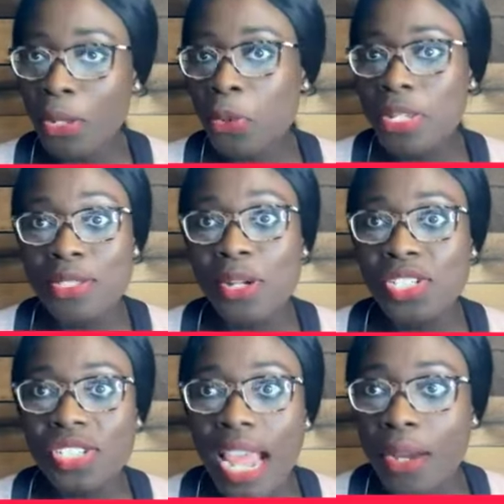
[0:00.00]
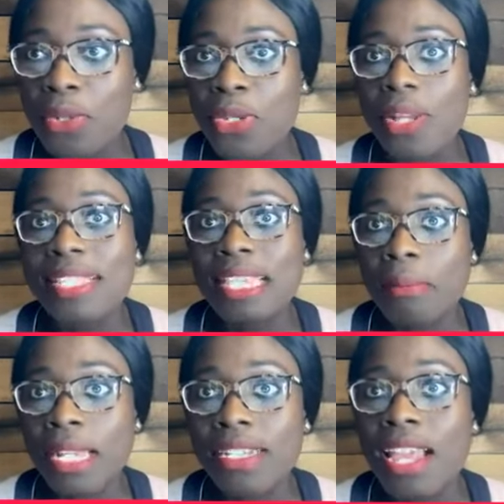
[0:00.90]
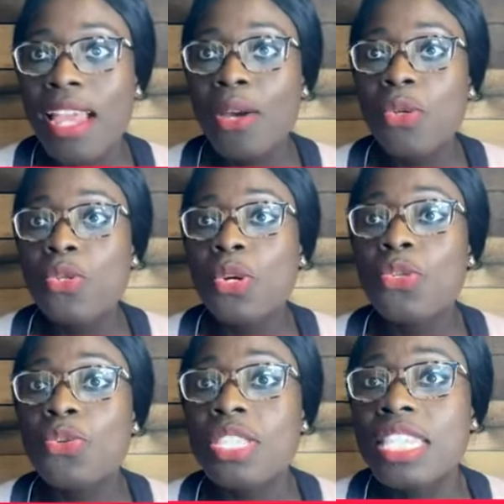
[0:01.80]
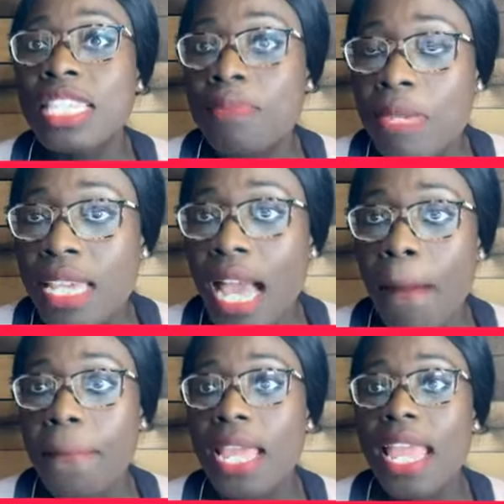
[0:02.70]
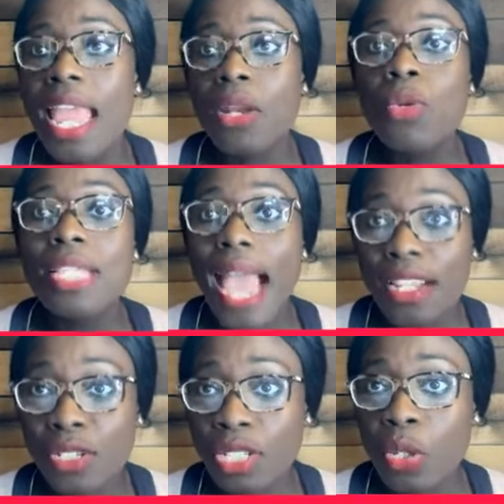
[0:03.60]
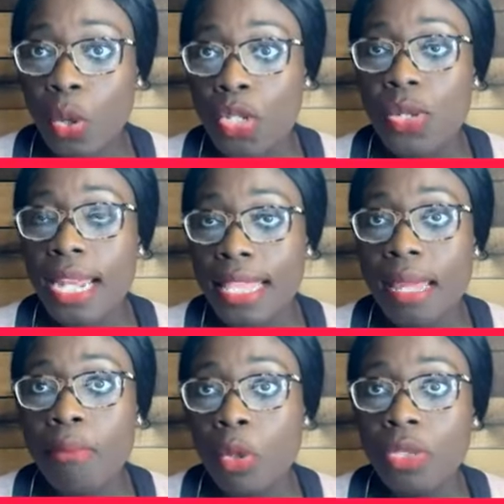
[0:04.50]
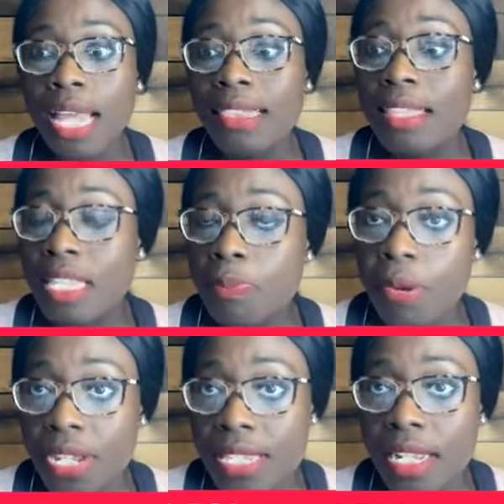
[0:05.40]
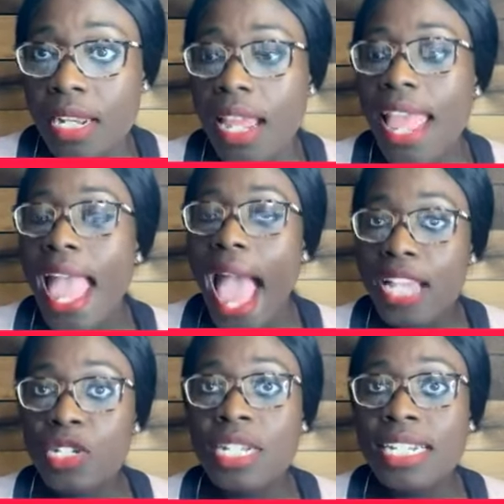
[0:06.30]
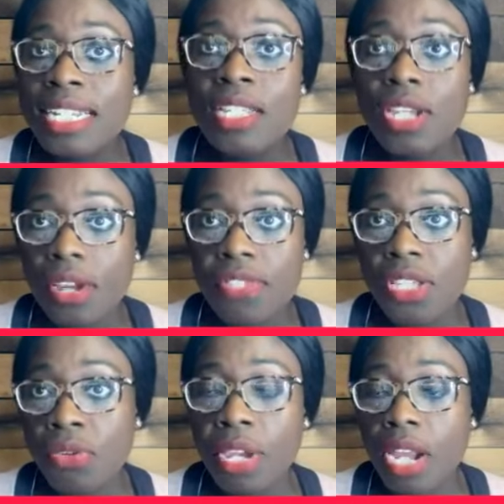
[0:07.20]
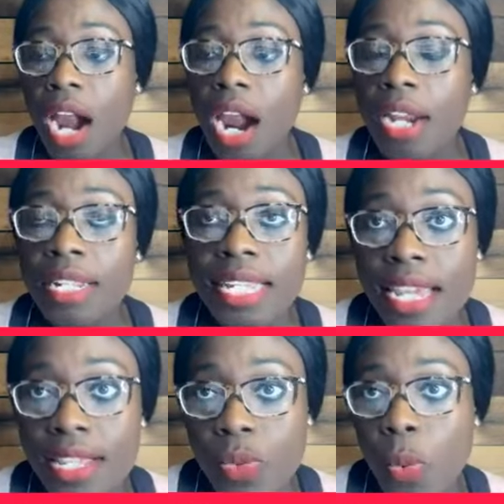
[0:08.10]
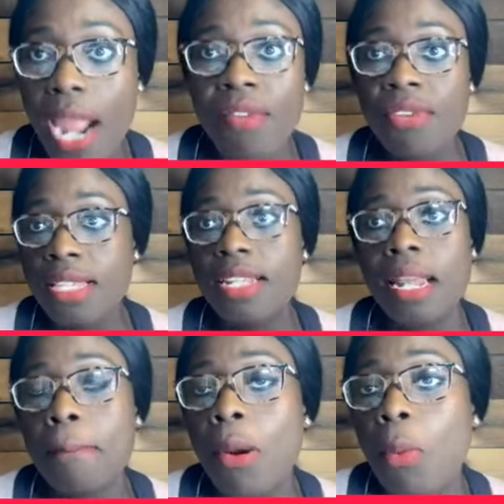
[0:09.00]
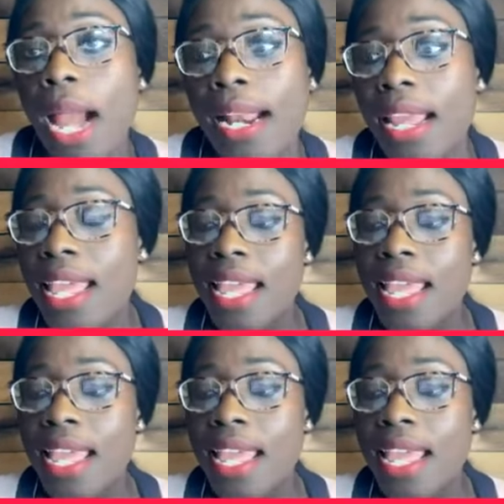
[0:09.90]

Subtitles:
who is not shy, who's not timid, who's going to speak up, and who's actually going to let them know that this person actually deserves his green card. Here's why. Reason number one,